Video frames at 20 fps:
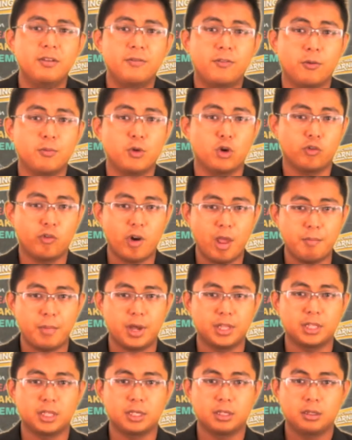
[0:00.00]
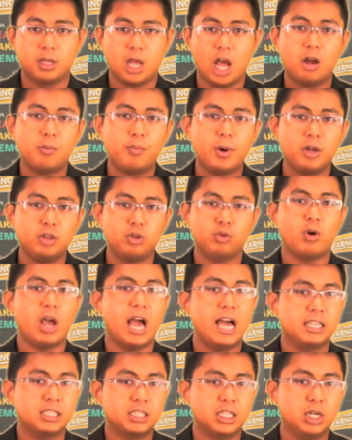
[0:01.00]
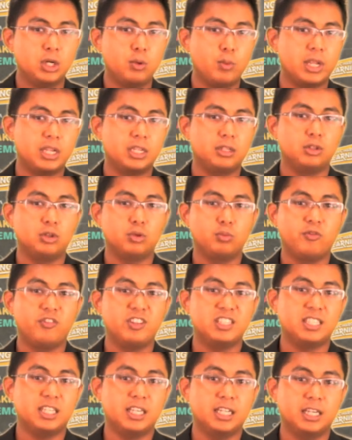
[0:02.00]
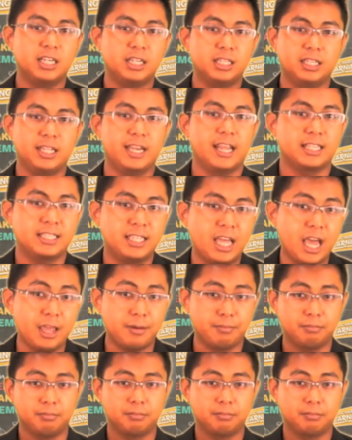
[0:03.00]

learned from your grandmother. How about you ask her when you visit her the next time?